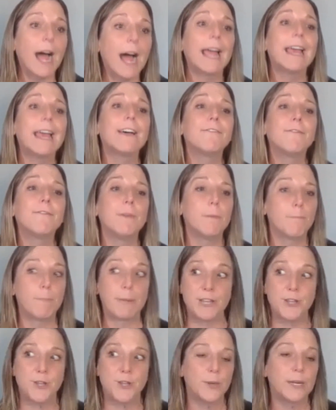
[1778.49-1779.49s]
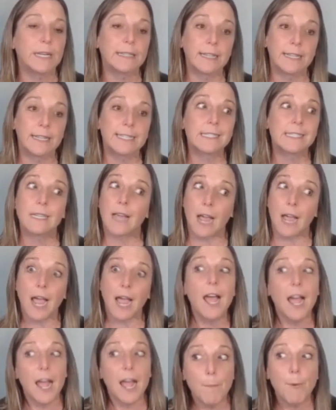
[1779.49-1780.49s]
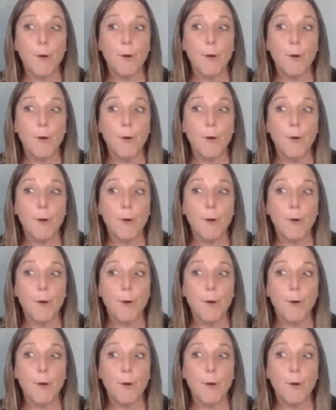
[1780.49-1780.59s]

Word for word: I have been doing this uh,